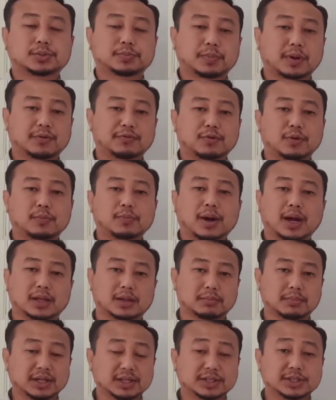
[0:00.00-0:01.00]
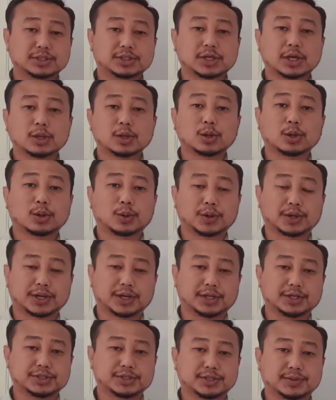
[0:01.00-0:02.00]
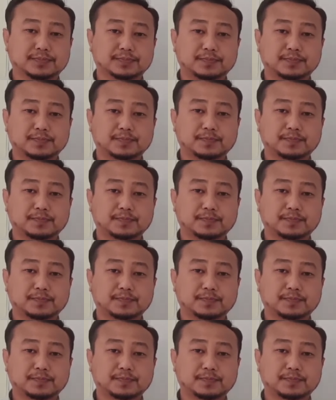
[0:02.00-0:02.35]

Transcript: performed by the multicellular organism.